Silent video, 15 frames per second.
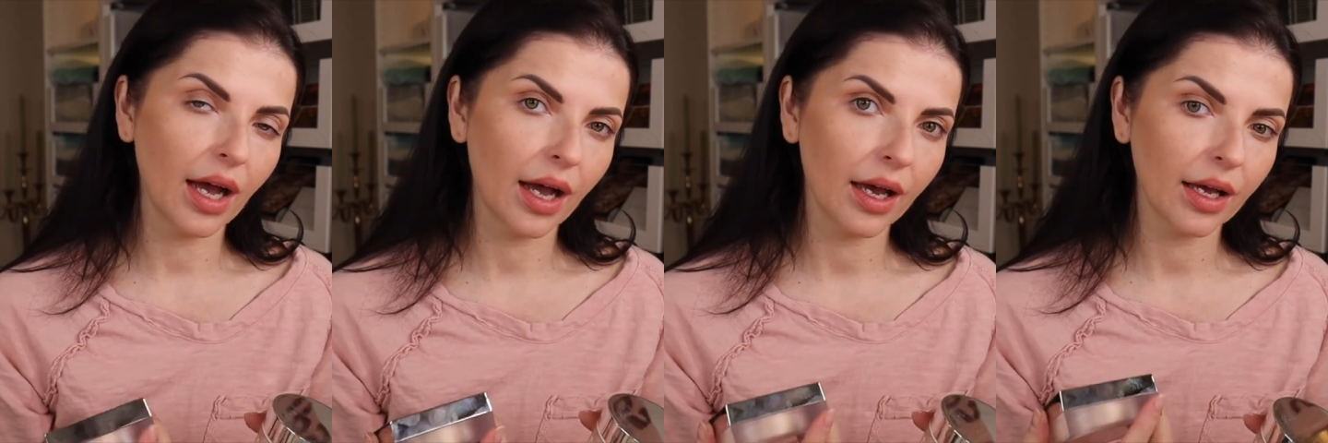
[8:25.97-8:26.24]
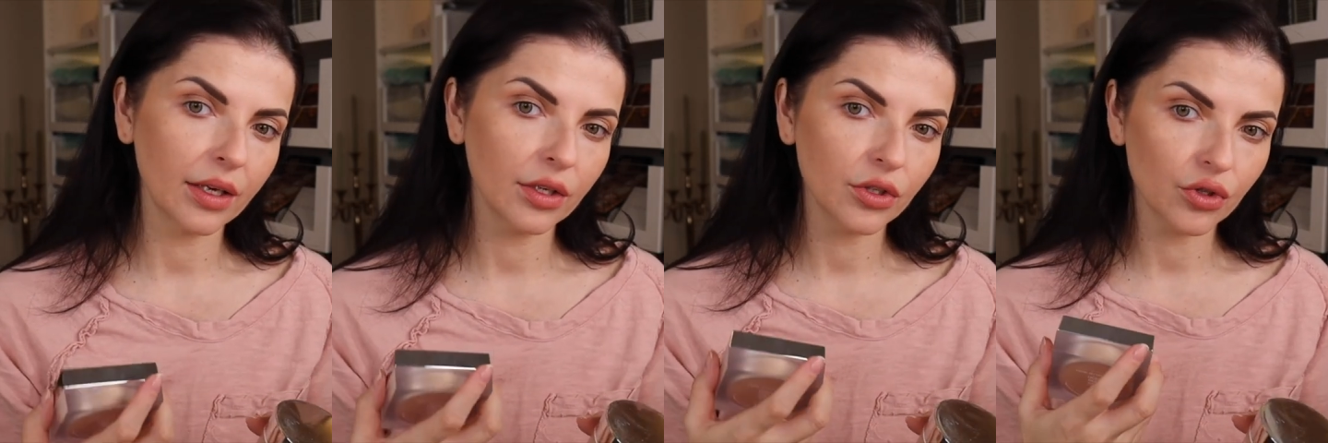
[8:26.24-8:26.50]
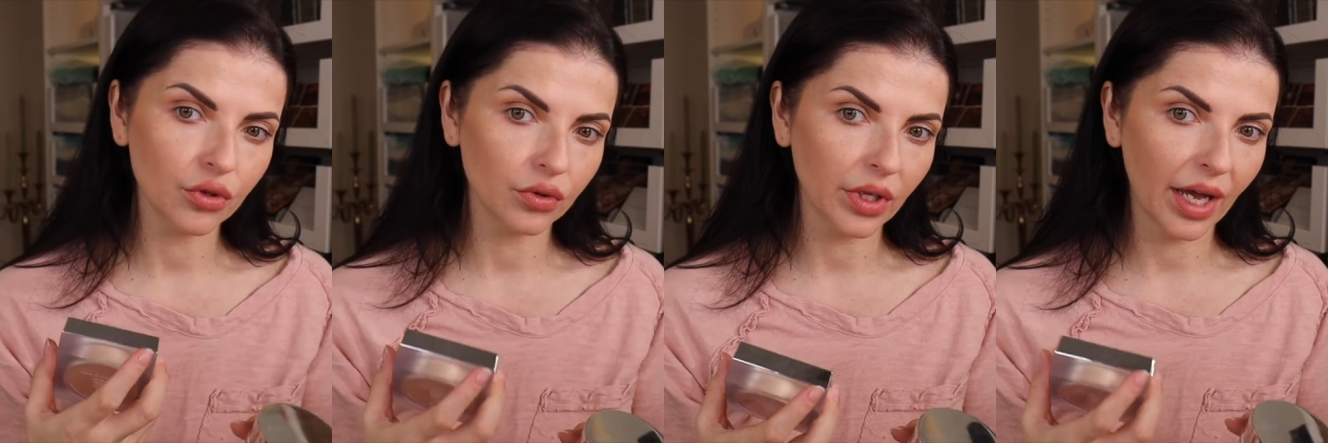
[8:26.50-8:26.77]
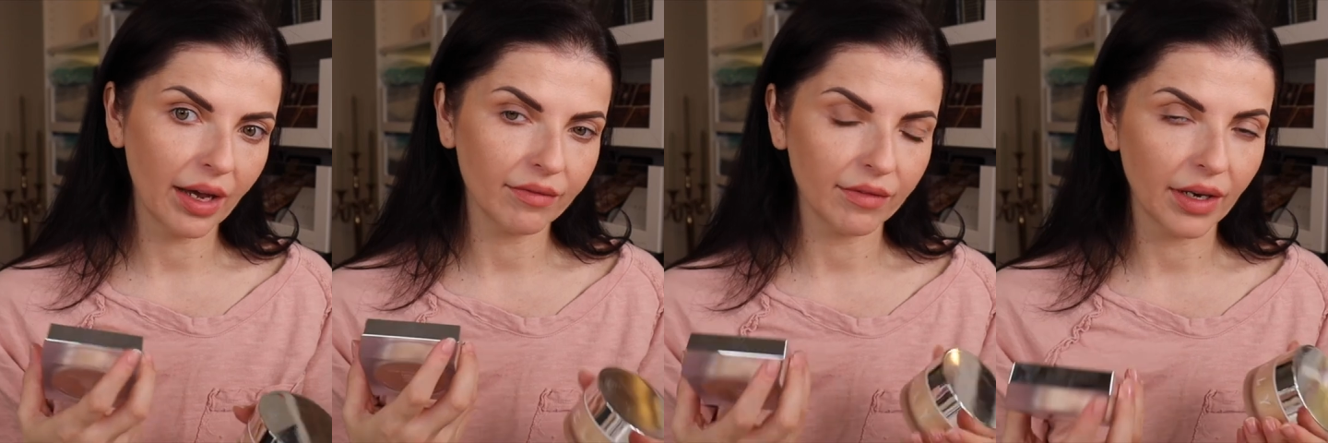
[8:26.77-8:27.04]
I should
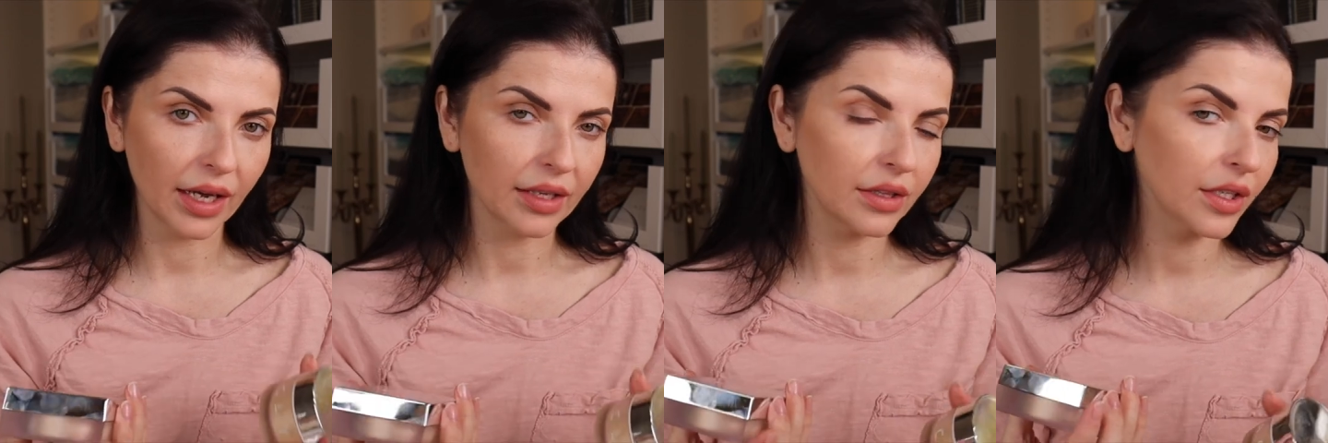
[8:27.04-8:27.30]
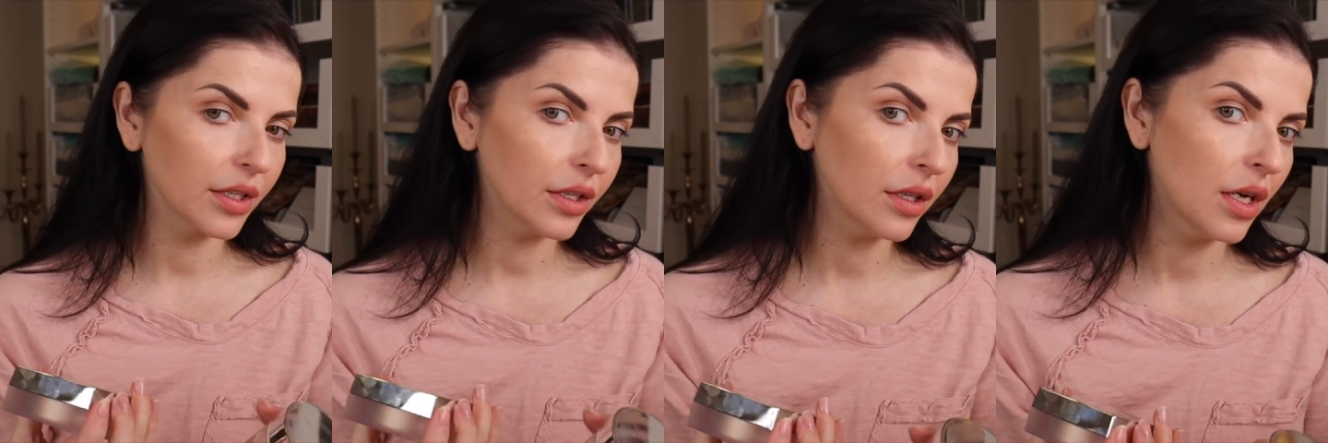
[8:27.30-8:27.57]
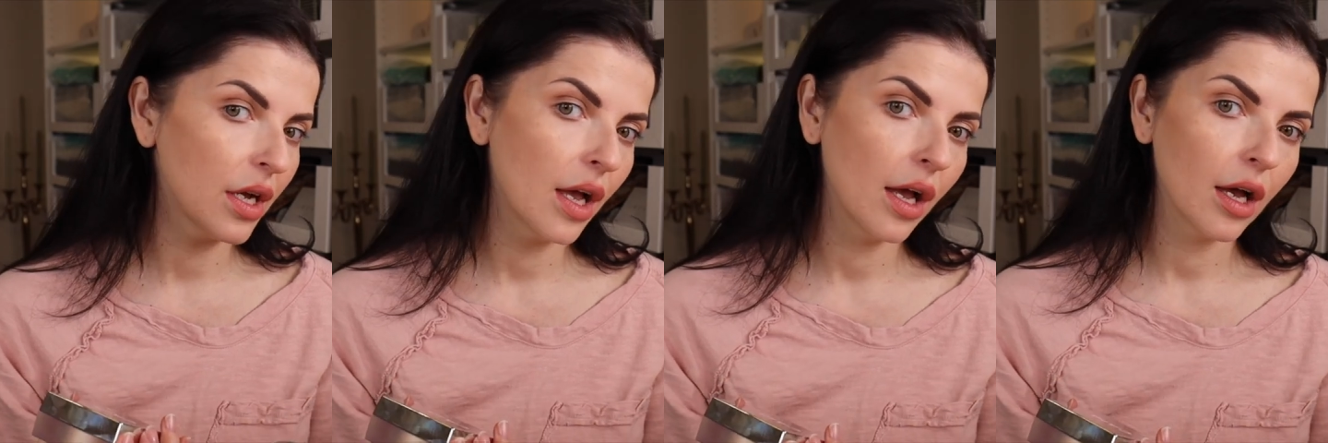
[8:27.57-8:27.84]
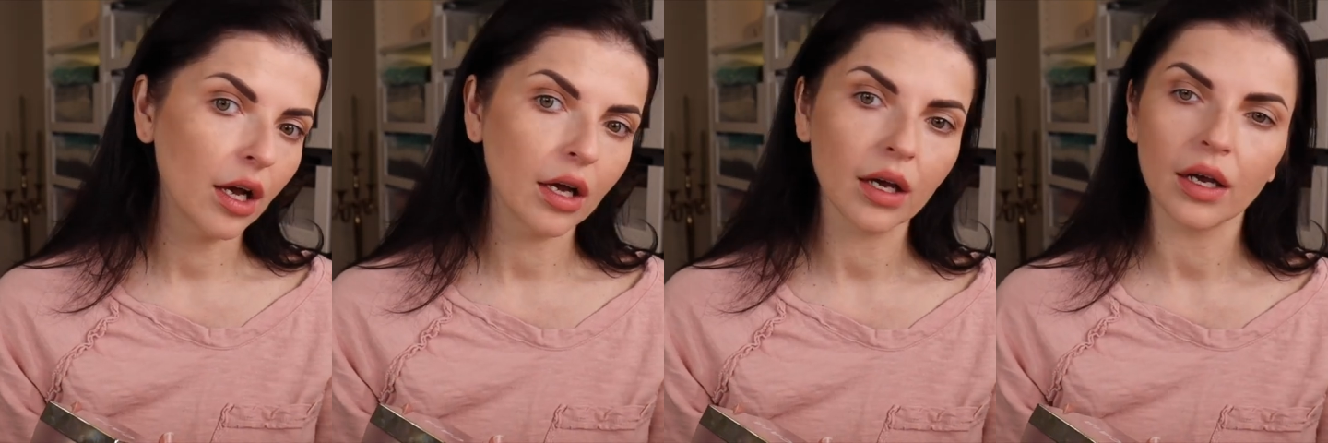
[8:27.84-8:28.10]
have lighter,
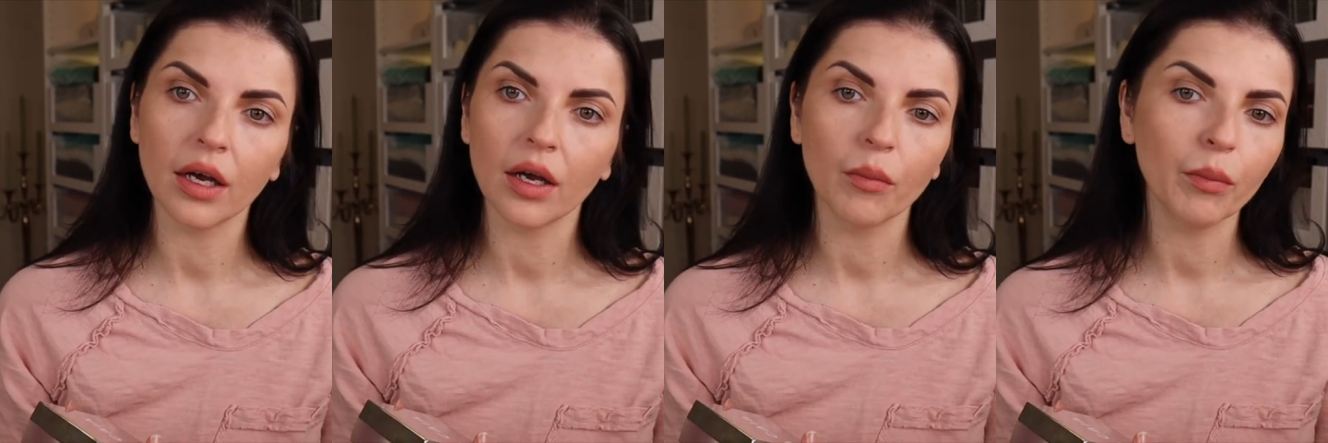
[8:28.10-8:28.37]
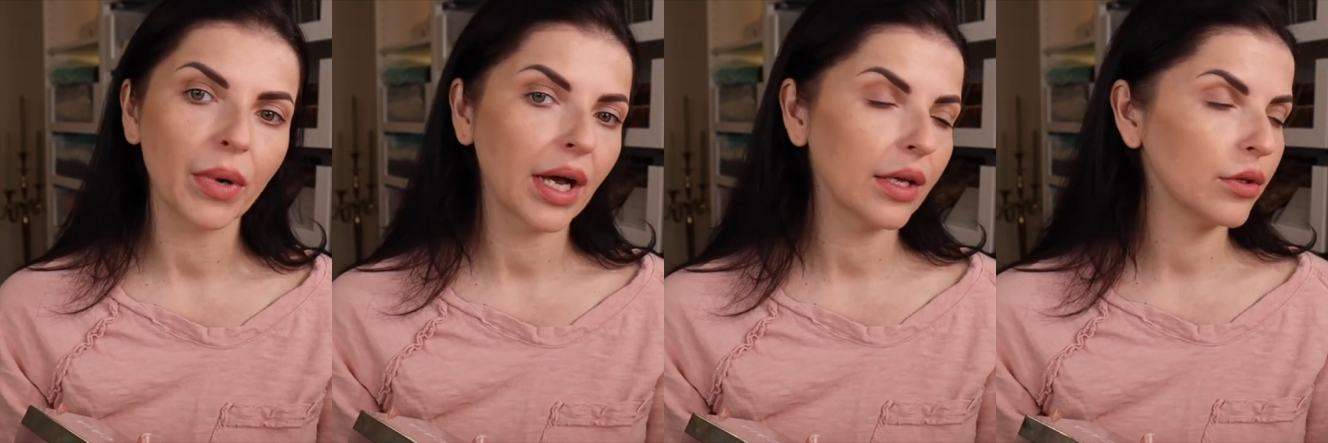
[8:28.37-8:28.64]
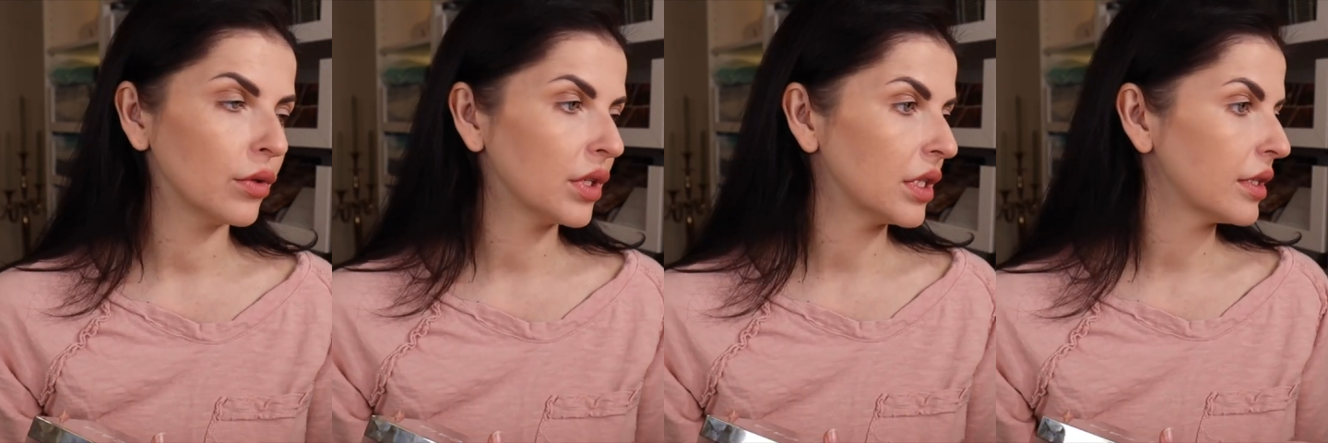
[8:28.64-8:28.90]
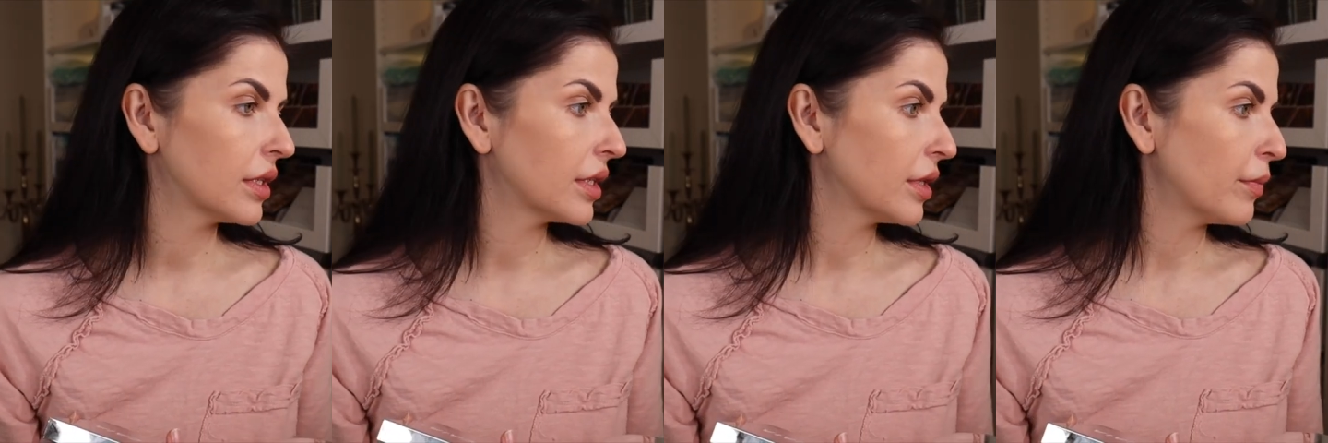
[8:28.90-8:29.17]
but you
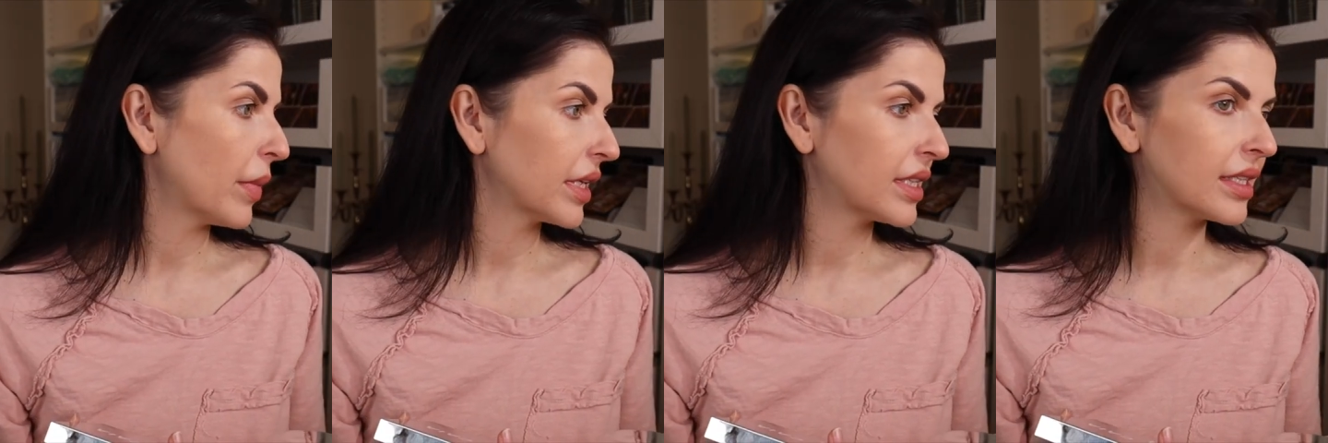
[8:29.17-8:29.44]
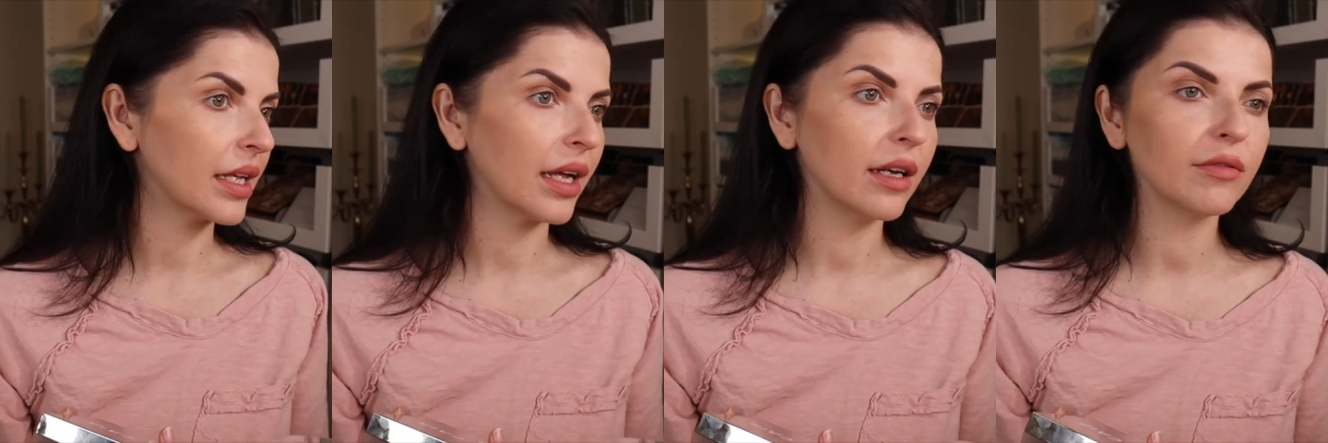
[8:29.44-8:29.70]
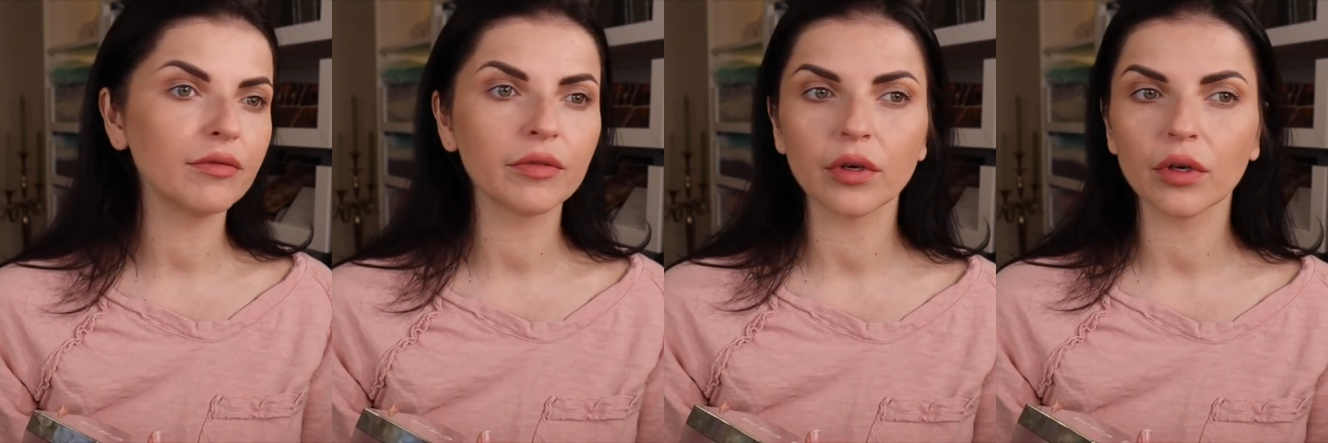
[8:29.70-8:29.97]
can see by self,